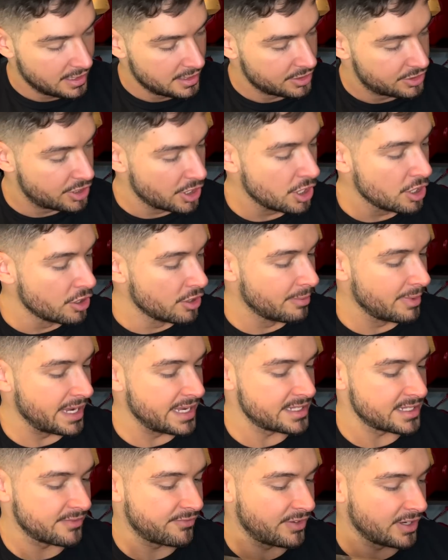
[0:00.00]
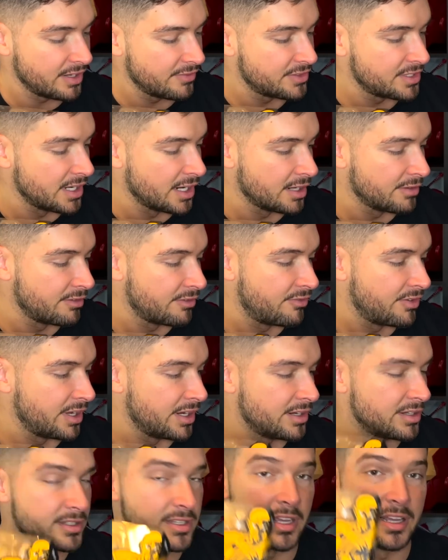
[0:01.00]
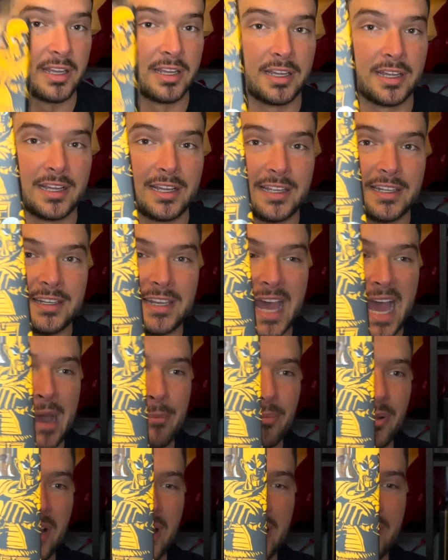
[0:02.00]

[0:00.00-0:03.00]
Two amazing figure photography figures. Nappa